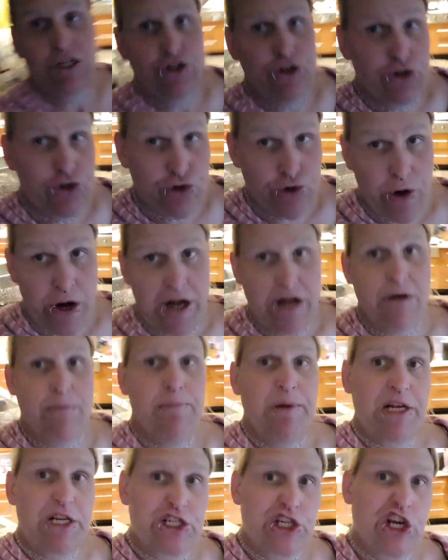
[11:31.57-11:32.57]
you're trading a
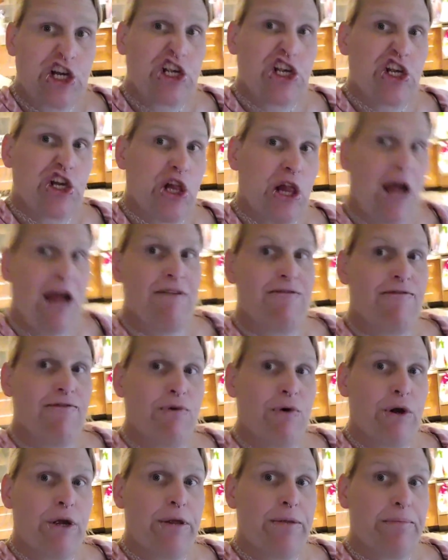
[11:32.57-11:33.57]
big chunk of your life
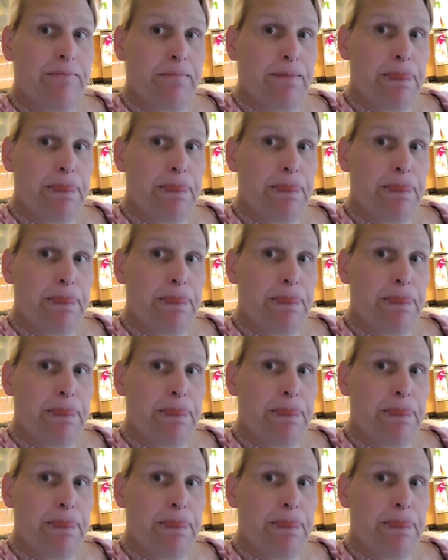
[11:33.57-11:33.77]
for it.